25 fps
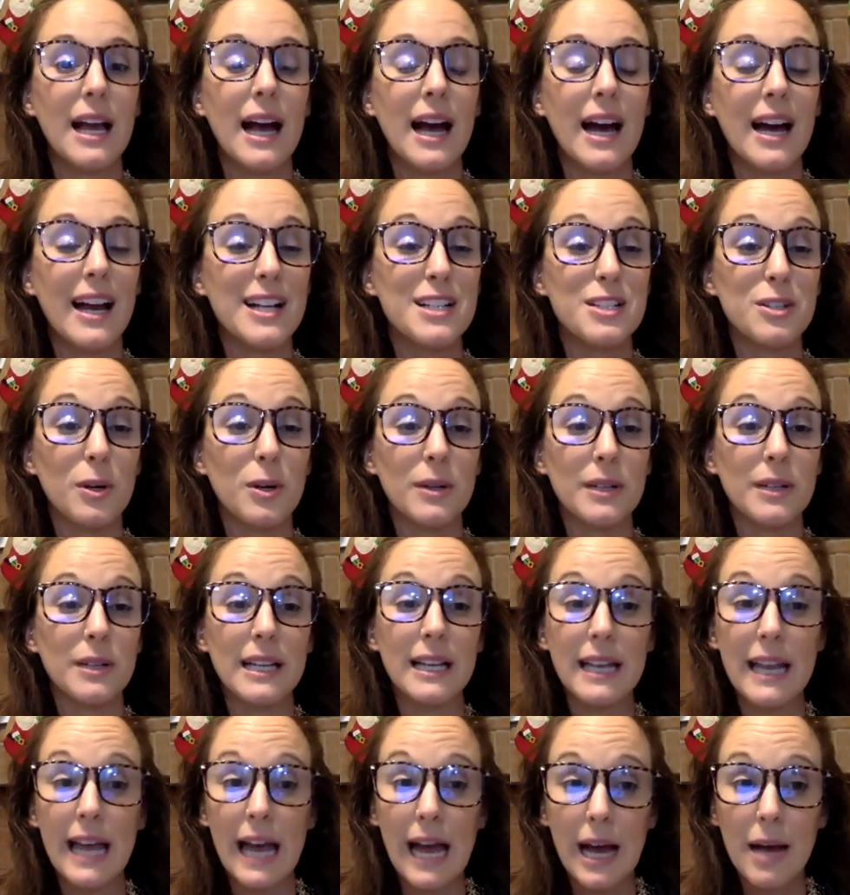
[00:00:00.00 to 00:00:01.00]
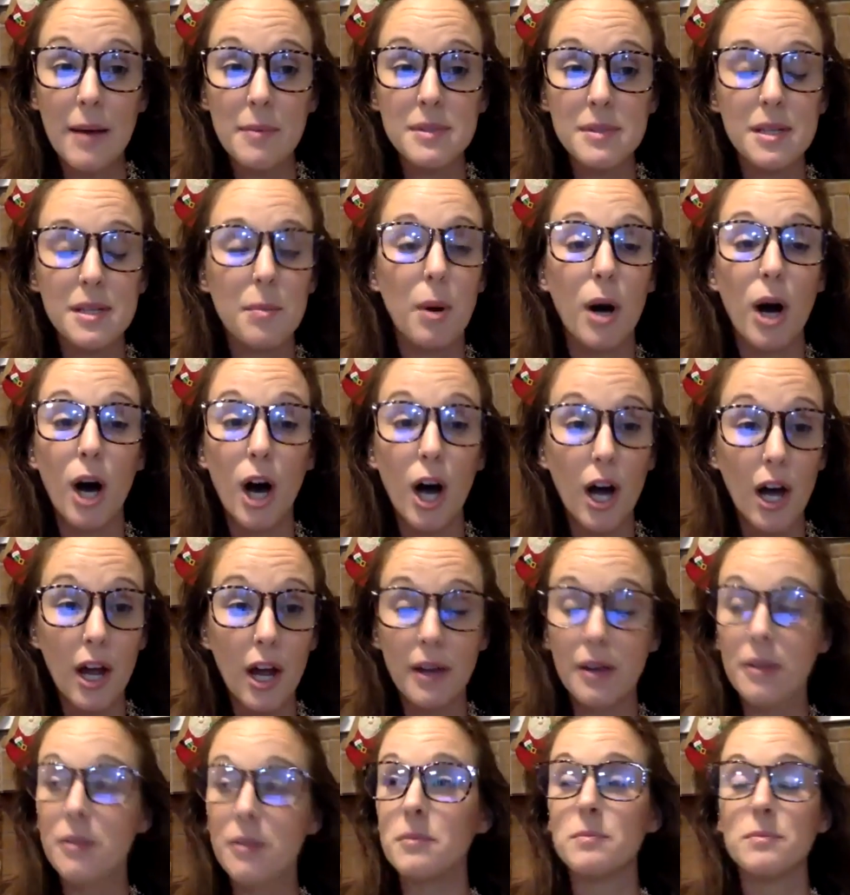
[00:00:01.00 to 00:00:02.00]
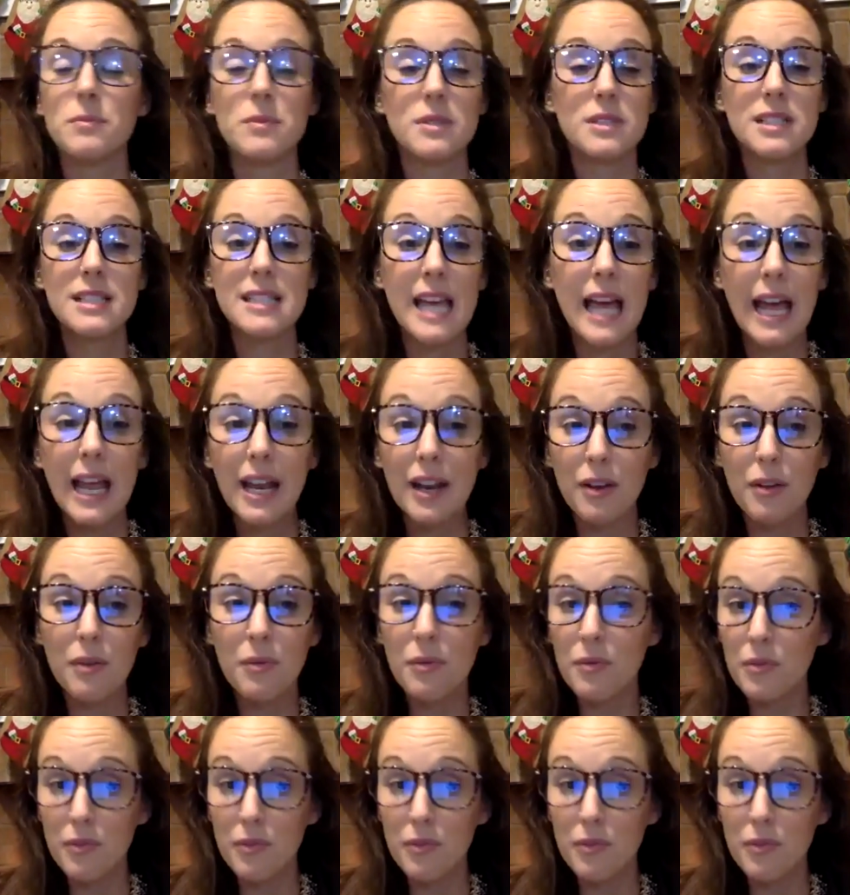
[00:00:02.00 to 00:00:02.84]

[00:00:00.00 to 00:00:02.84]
and I don't need naps upon 10,